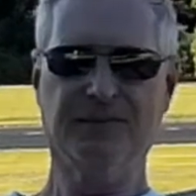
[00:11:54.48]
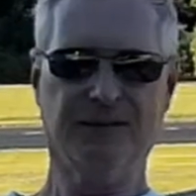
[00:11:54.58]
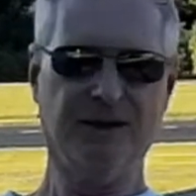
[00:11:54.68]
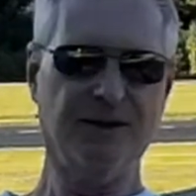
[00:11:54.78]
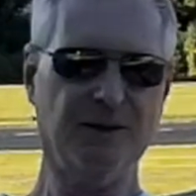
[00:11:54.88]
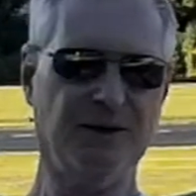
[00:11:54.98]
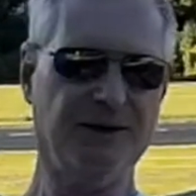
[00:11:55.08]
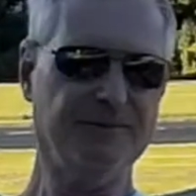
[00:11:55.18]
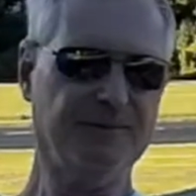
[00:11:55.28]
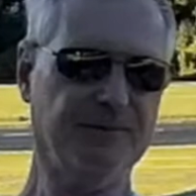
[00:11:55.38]
Anyway,
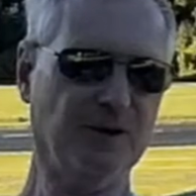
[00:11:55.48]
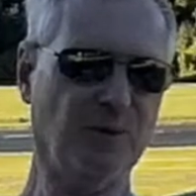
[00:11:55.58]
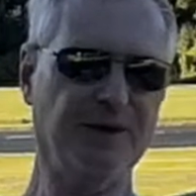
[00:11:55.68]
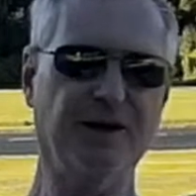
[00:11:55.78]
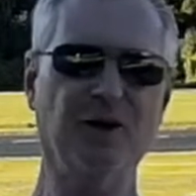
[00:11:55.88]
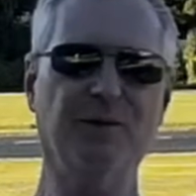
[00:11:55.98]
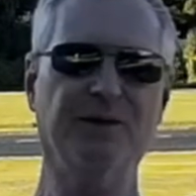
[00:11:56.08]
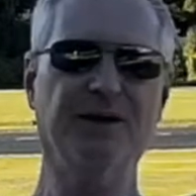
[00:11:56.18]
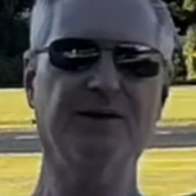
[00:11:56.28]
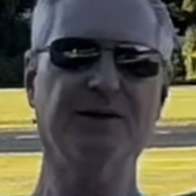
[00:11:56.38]
the big open
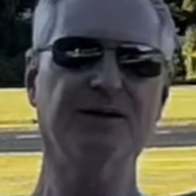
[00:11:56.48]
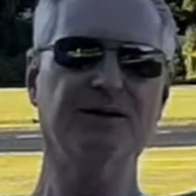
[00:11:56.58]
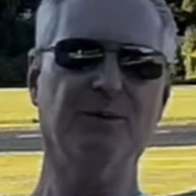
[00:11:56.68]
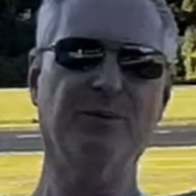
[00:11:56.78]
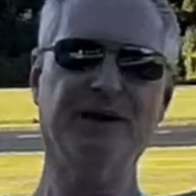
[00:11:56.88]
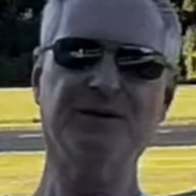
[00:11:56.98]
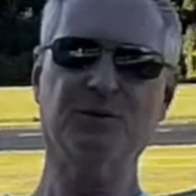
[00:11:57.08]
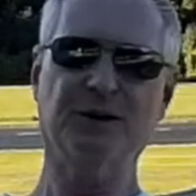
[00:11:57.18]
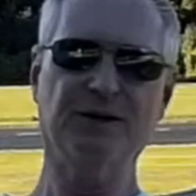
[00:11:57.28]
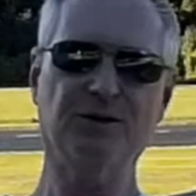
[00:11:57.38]
area is the best
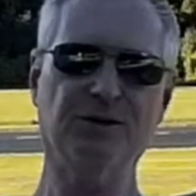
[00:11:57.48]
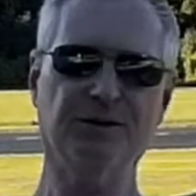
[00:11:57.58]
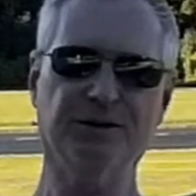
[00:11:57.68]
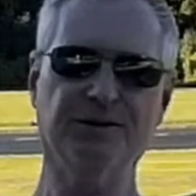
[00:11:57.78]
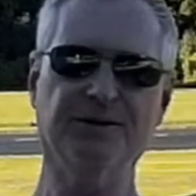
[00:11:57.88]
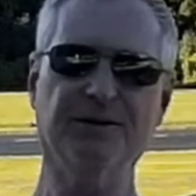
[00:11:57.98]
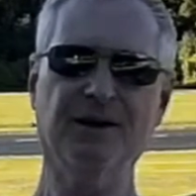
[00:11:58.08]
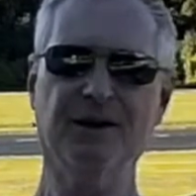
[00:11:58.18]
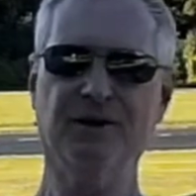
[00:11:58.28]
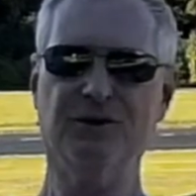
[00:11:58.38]
way you can learn.
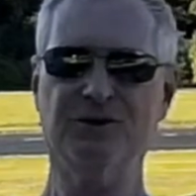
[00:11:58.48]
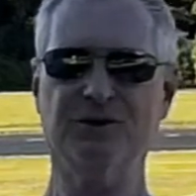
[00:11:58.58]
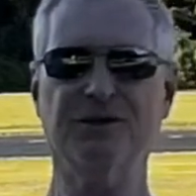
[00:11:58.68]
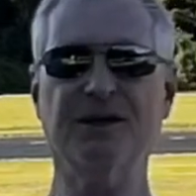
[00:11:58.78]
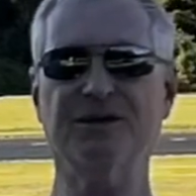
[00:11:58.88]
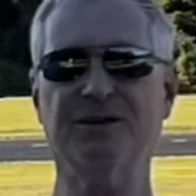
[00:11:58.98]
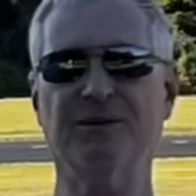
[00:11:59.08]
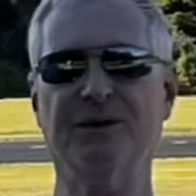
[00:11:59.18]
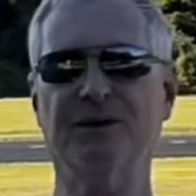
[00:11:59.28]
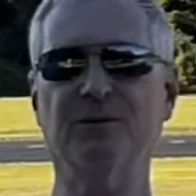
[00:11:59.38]
You should take
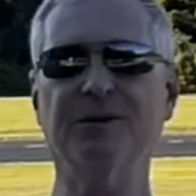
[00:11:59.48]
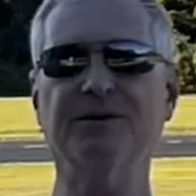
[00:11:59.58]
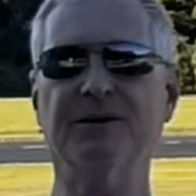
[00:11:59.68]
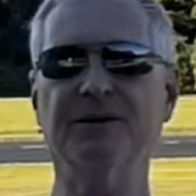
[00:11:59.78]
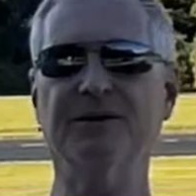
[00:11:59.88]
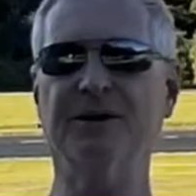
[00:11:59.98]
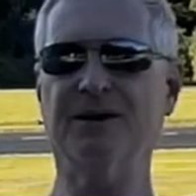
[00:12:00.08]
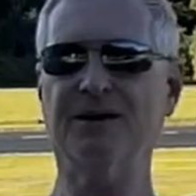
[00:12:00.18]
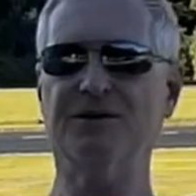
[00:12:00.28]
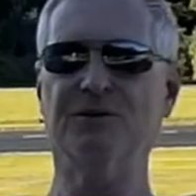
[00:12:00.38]
somebody with you in
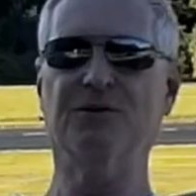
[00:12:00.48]
case you